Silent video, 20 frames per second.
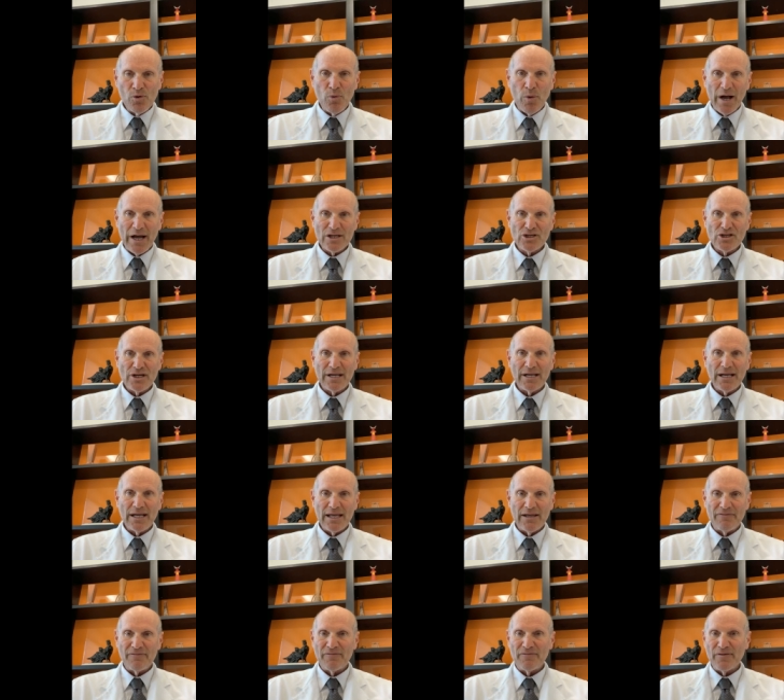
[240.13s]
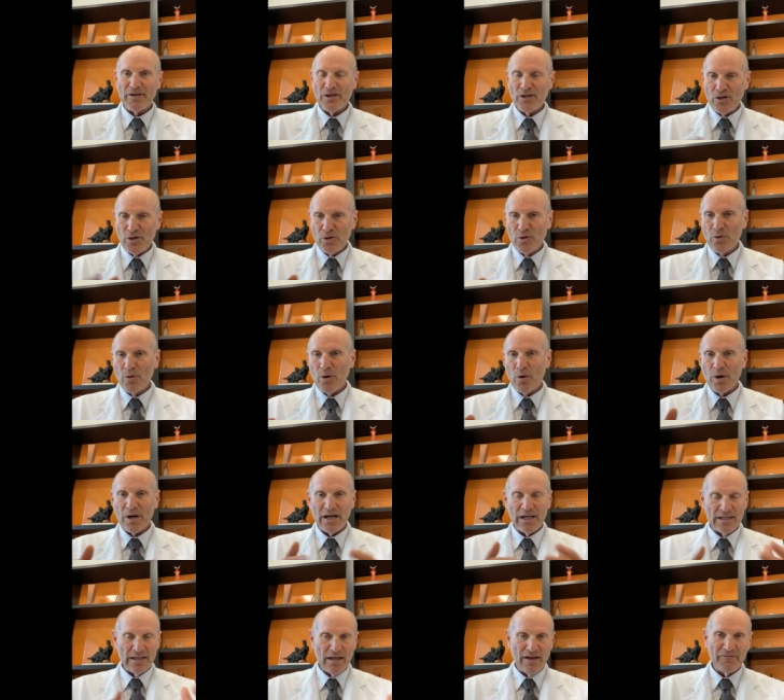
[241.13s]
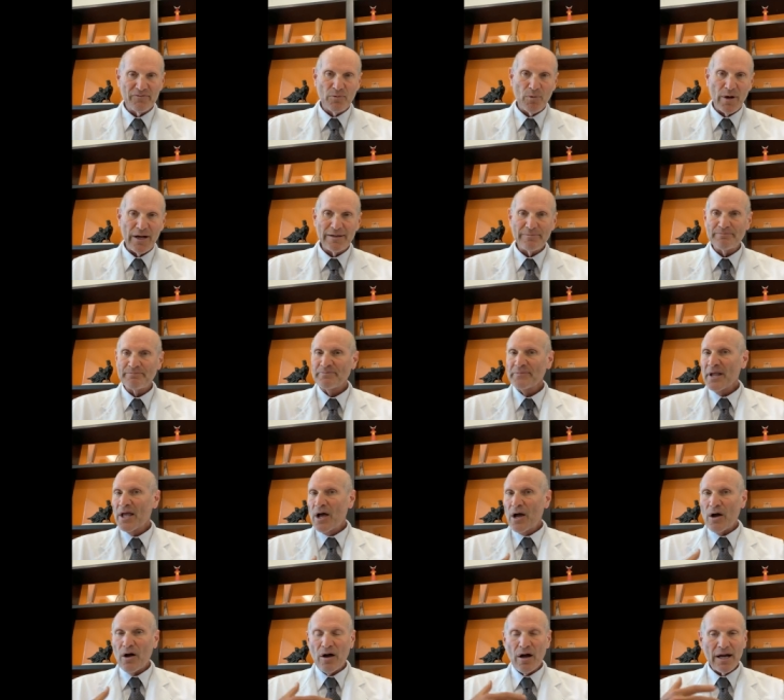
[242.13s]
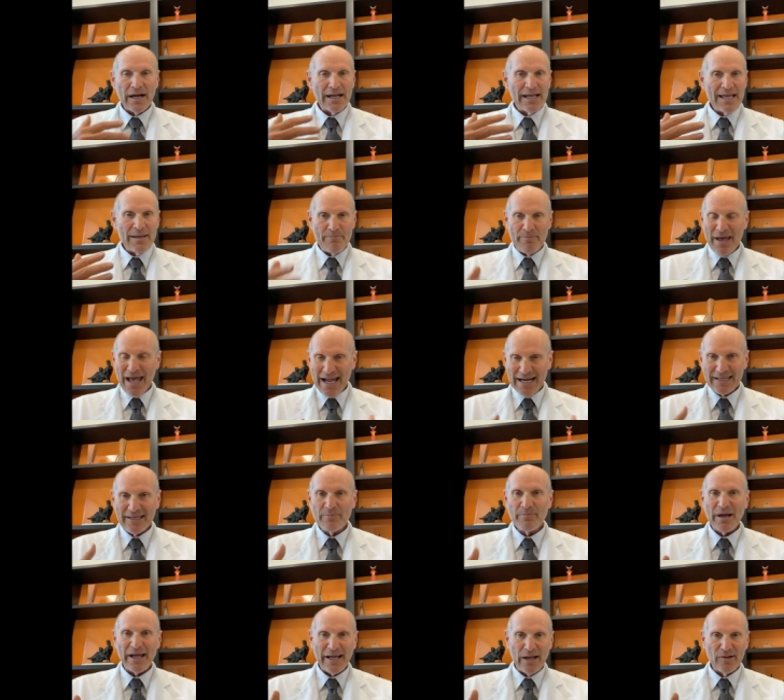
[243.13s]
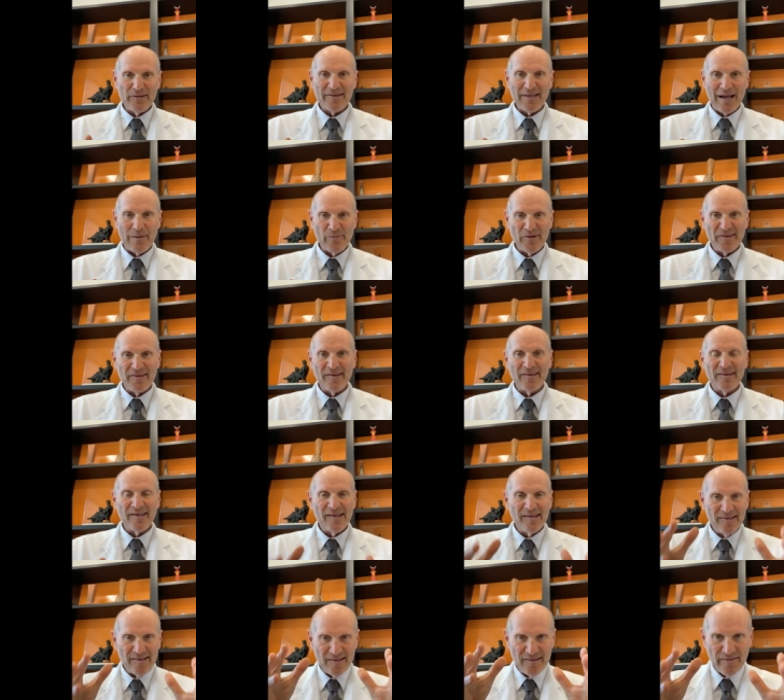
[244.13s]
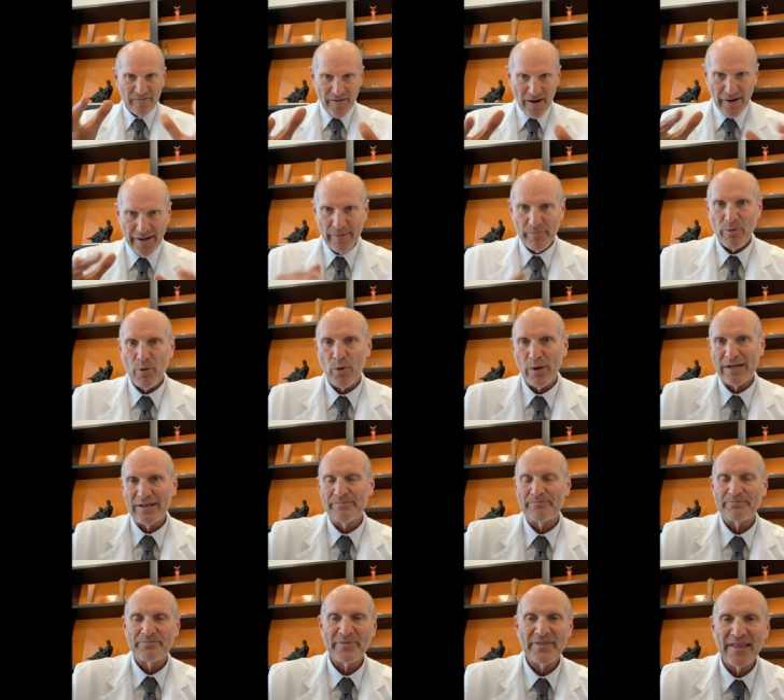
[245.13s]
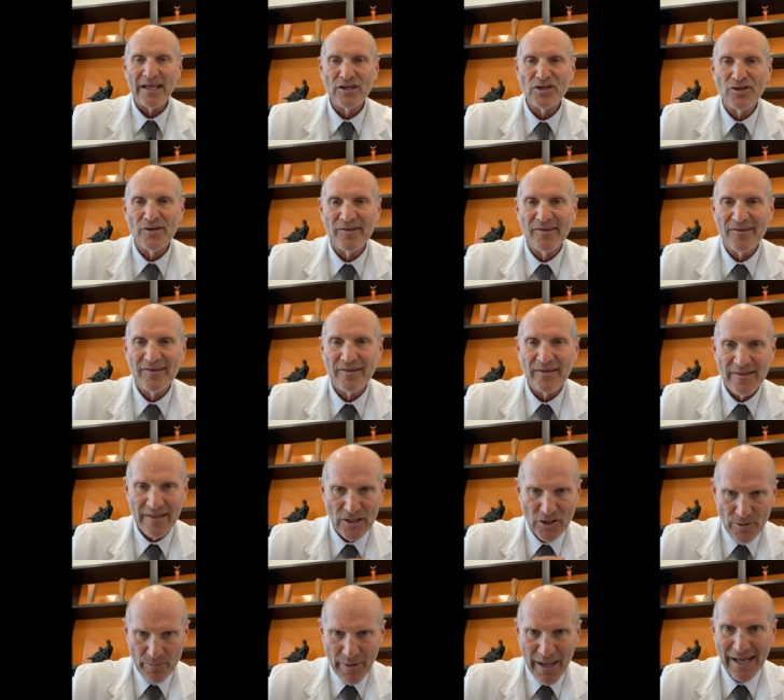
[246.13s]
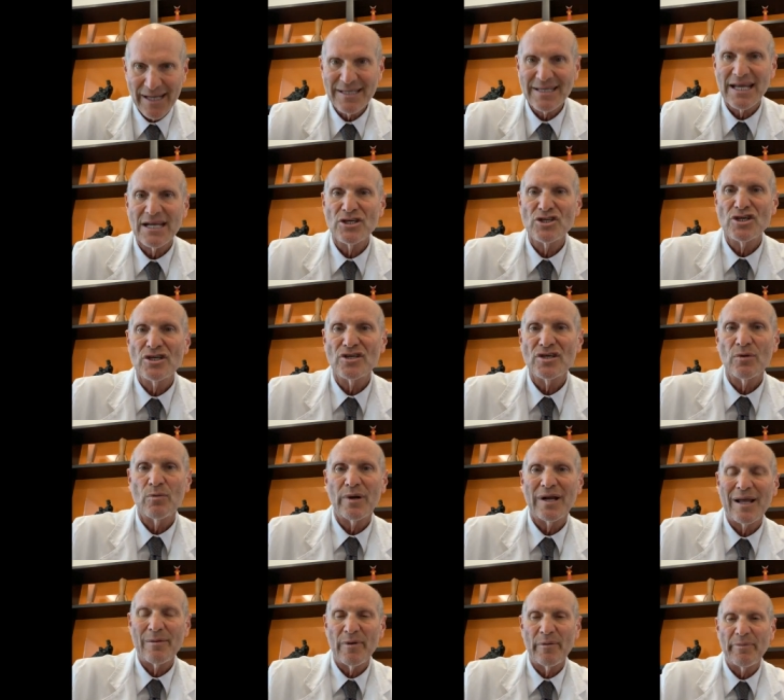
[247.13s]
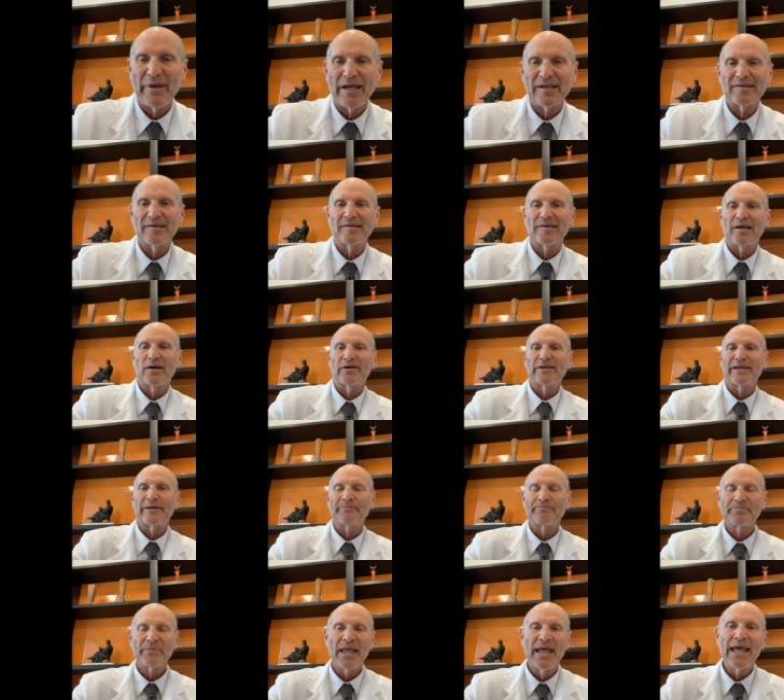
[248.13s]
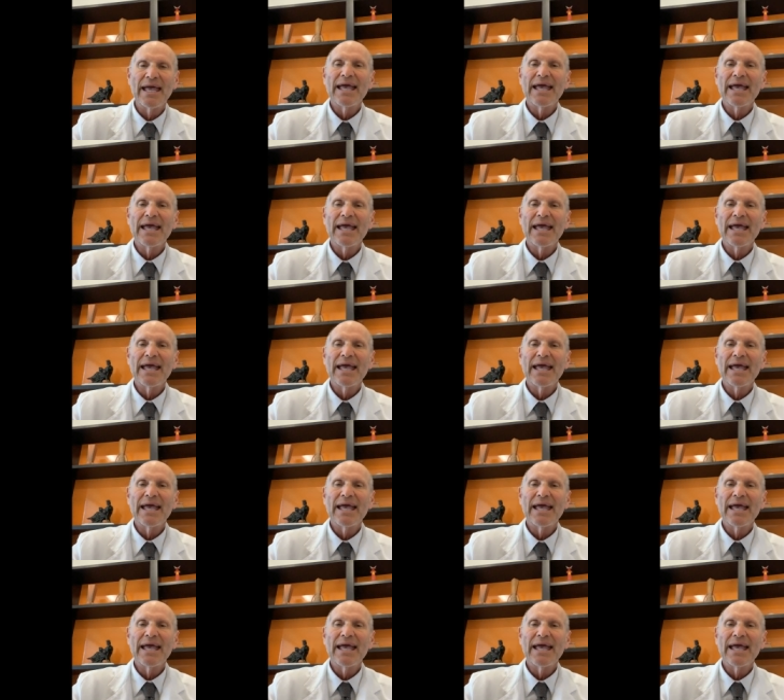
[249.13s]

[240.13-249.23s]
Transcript: of you watching, if you or a loved one are impacted by Alzheimer's disease, it's very important that you, that you pay attention to what I'm about to tell you.